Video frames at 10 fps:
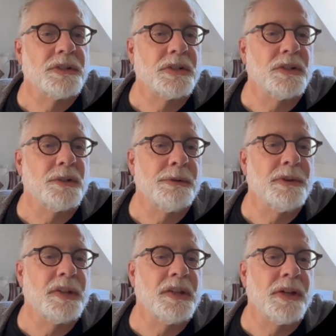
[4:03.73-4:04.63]
So
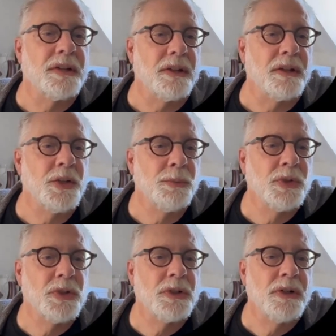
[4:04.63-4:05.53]
maybe they've got a little
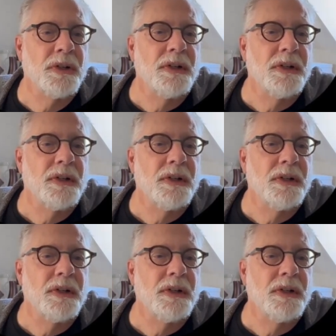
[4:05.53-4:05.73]
humor.